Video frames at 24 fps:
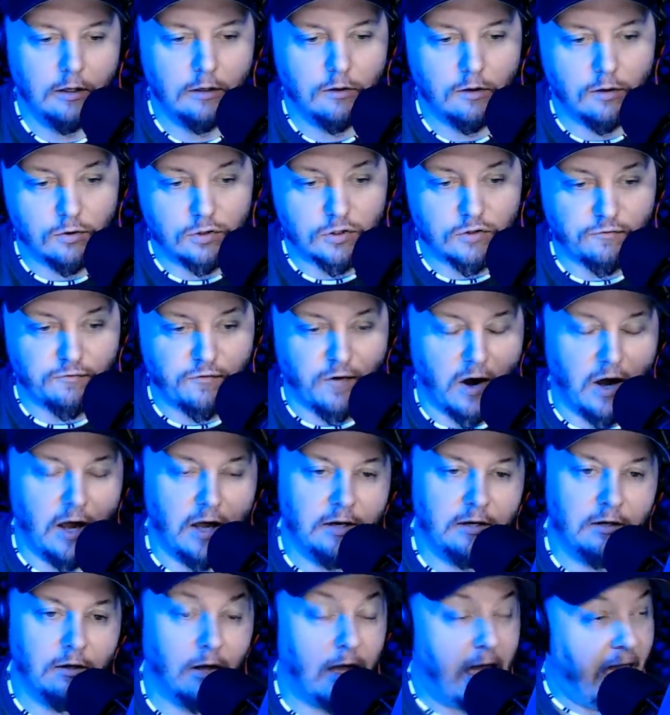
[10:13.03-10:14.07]
It was
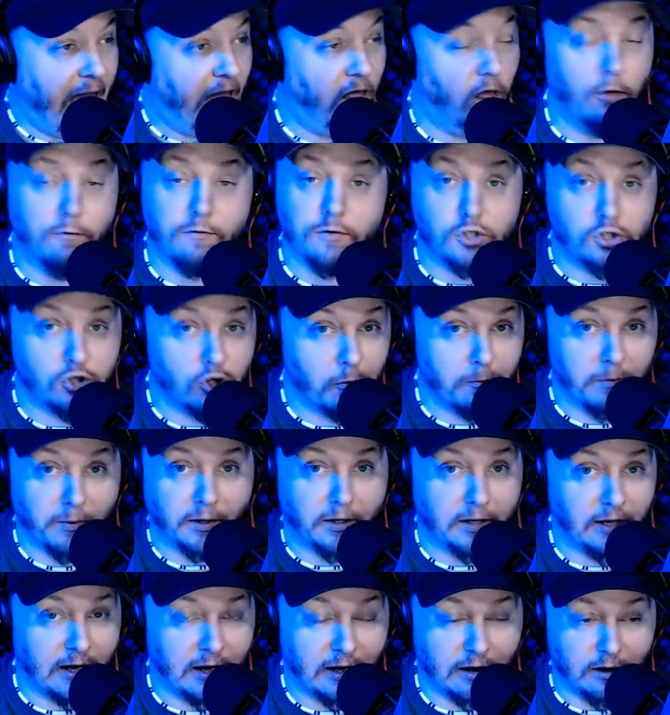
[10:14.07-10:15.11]
fun. Hell of a super
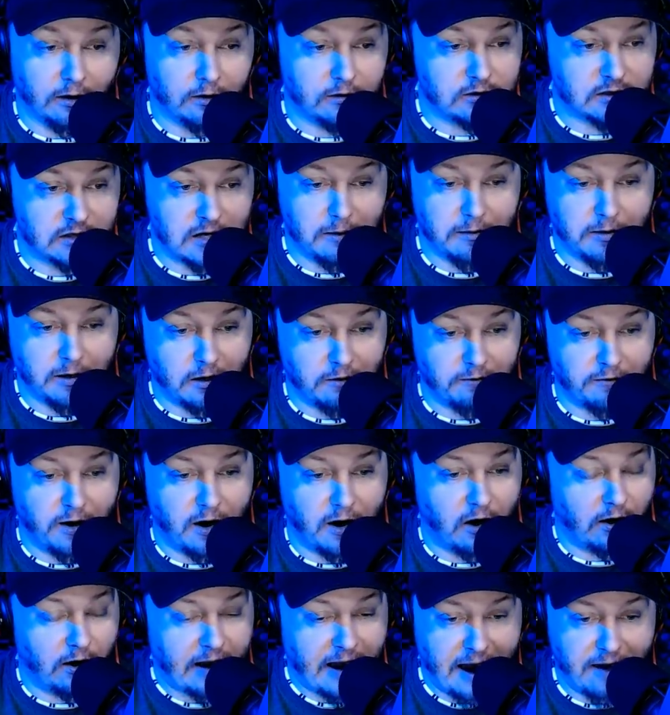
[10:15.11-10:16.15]
kick on Sammy
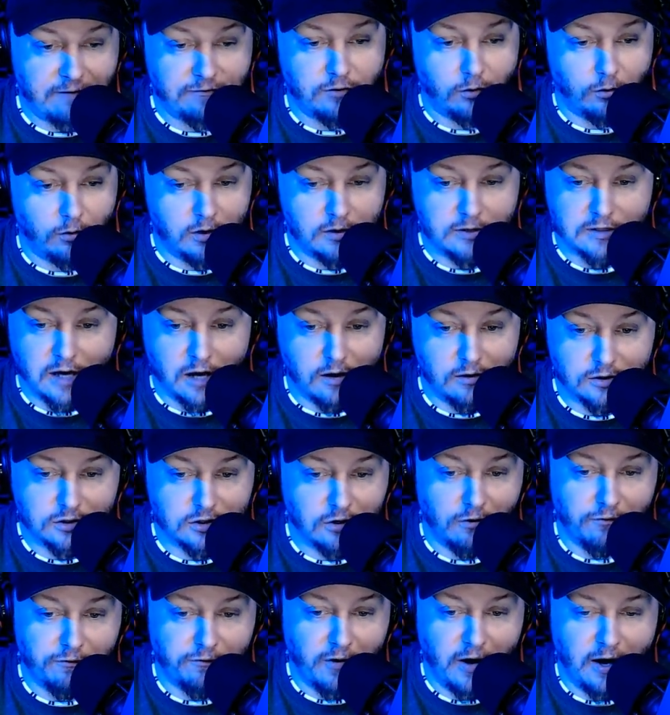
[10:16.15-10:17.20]
Guevara afterwards. That was
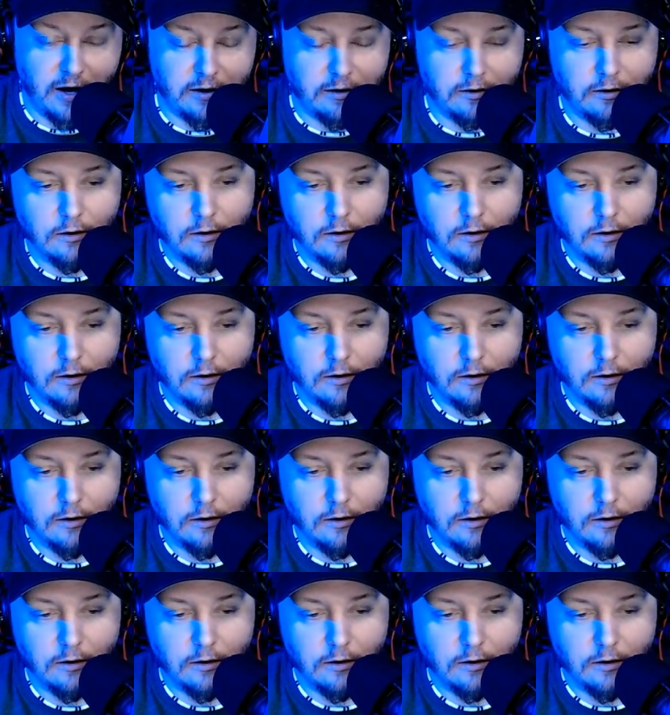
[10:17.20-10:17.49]
so fun.